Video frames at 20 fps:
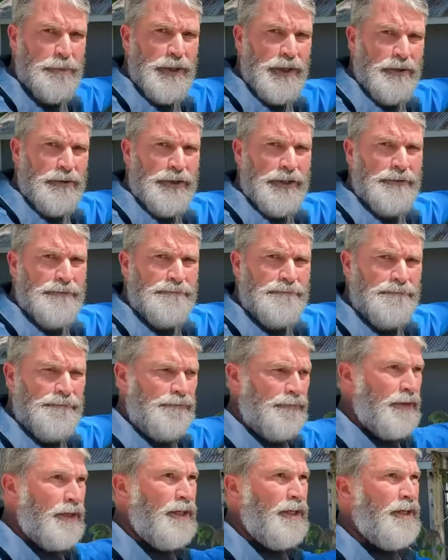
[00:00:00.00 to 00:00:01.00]
building,
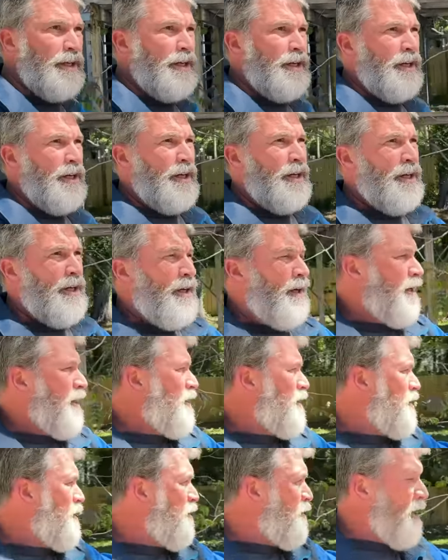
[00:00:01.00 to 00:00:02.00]

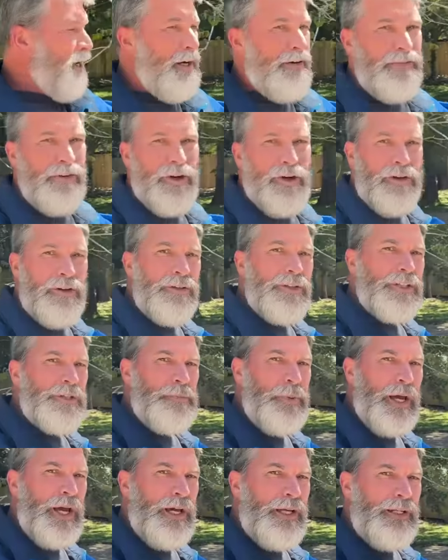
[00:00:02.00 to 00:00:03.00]
you have all this
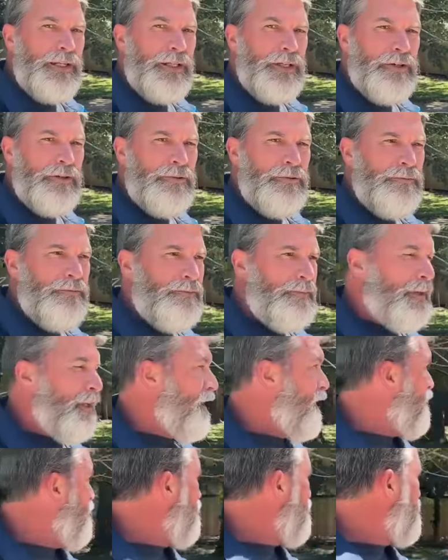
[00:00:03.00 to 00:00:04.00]
patio,
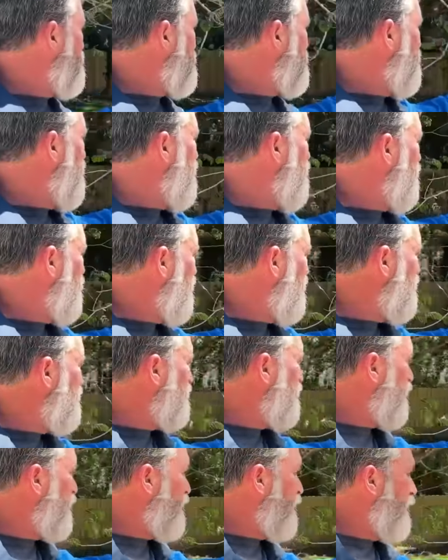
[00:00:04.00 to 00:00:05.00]
and you can see how
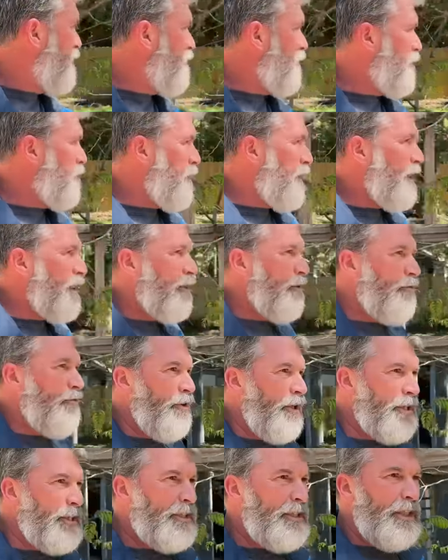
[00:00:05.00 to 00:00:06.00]
easily it would be to
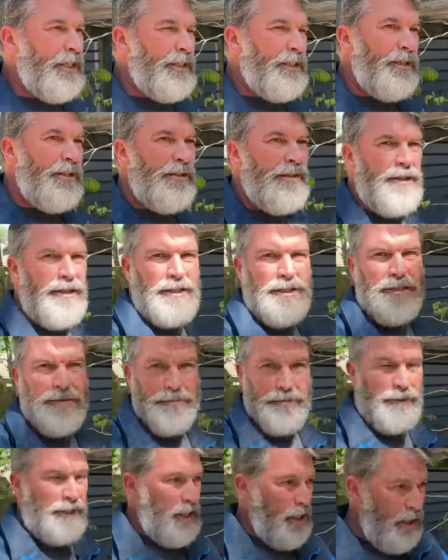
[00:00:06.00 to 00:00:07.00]
fence in this
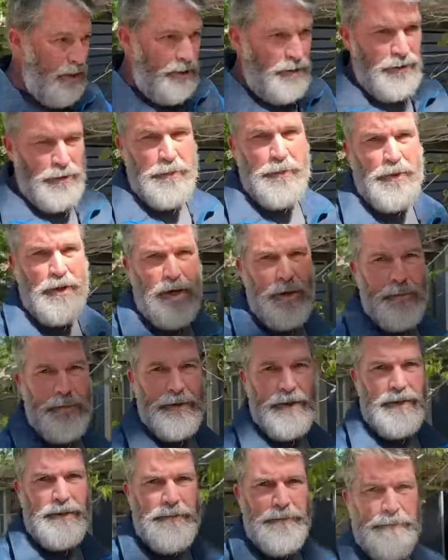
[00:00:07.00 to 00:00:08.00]
particular
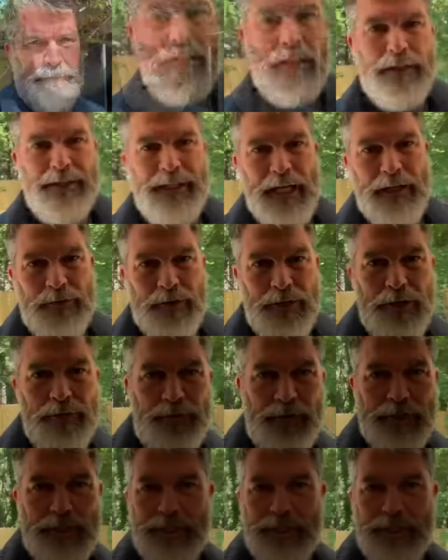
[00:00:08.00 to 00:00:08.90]
property. Now, if you're